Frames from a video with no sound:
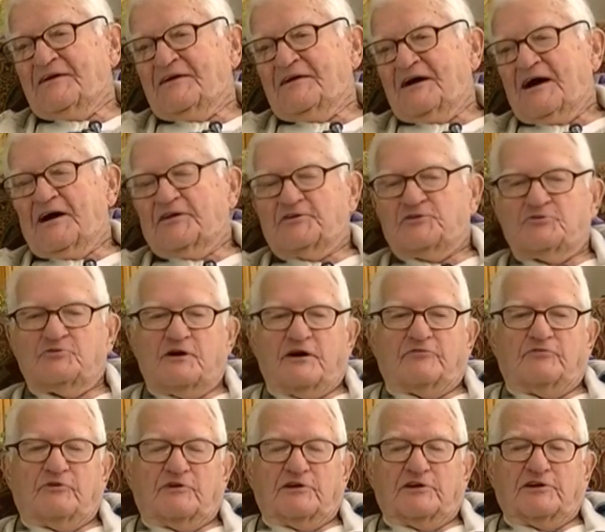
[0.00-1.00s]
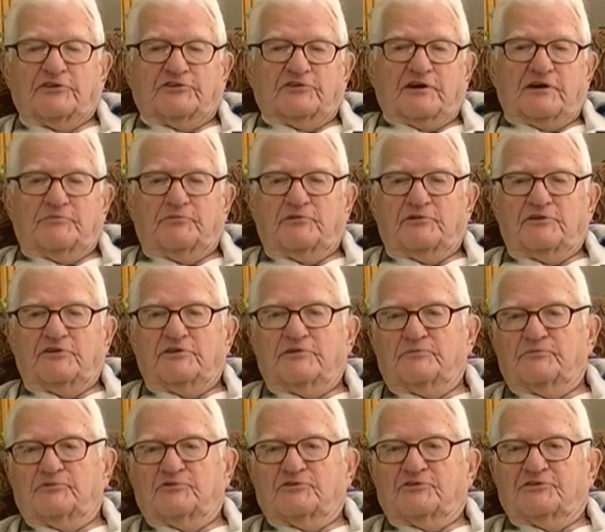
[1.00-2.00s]
I do have one example in the
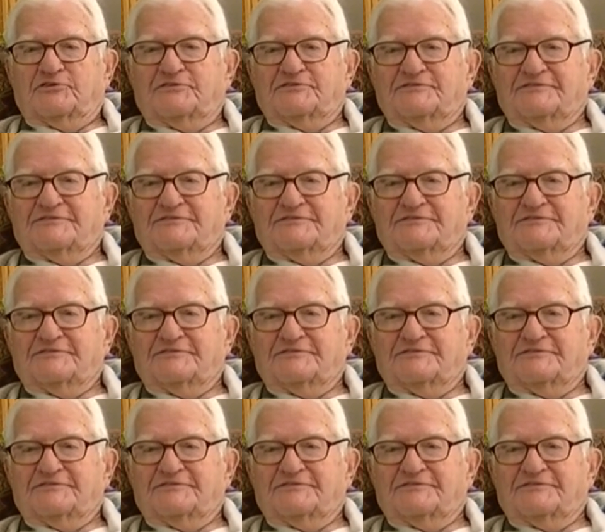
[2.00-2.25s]
book